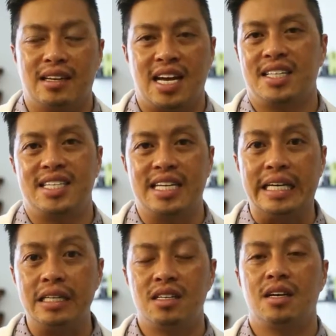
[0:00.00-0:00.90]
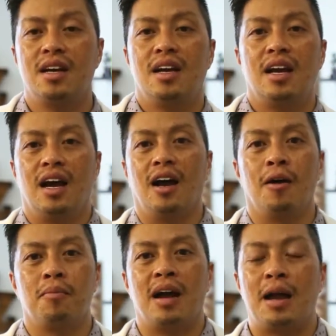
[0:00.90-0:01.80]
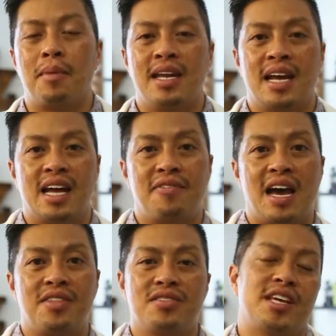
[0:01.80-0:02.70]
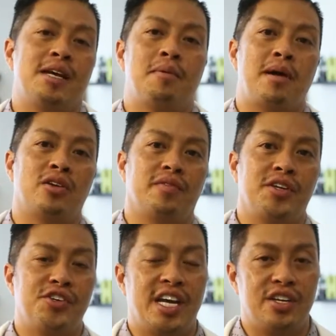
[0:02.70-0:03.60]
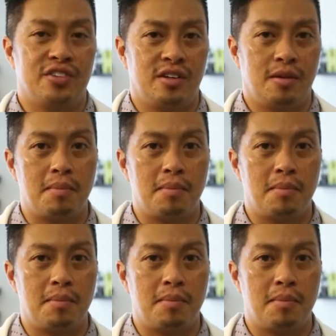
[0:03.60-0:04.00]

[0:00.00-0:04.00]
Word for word: 19, um, I may not have had the same amount of education,